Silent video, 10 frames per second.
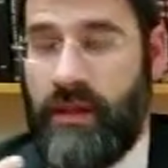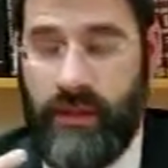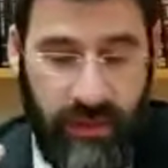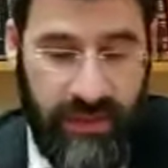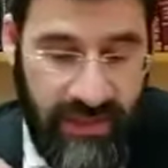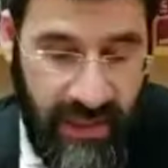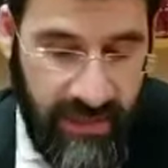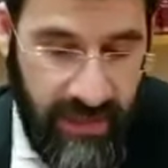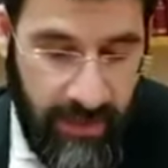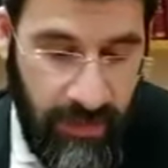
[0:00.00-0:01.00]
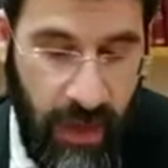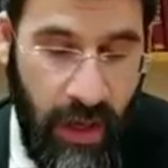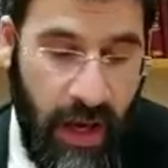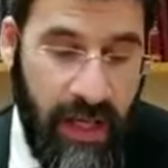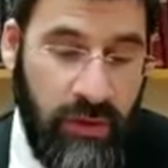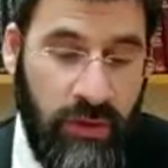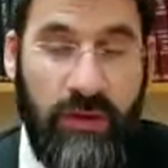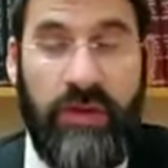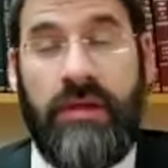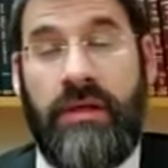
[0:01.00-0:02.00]
In other words, he's saying to him, I knew
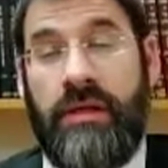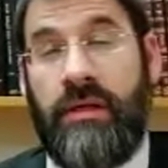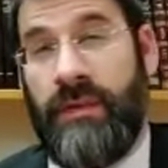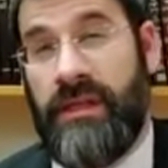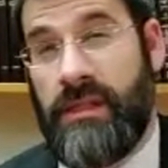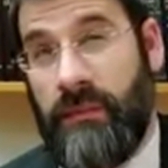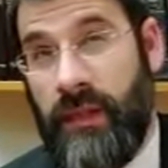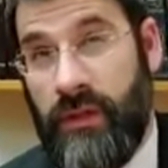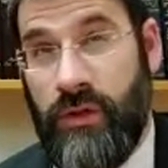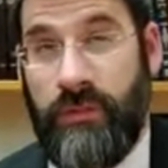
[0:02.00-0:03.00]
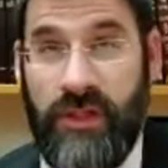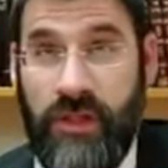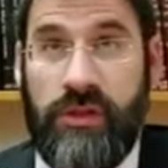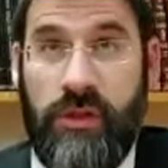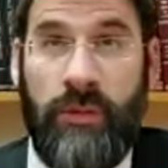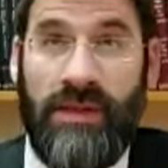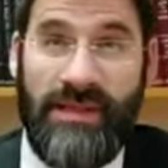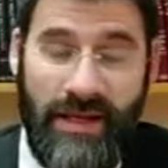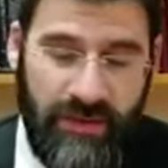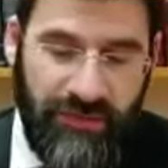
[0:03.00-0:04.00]
that the Beis HaMikdash or the Mishkan would be
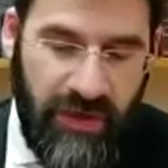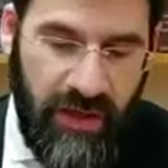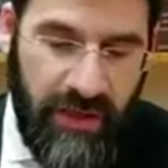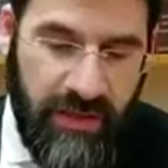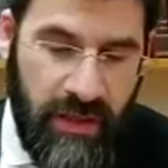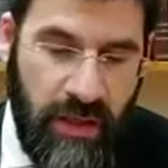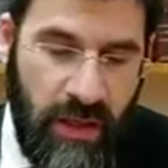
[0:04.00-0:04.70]
sanctified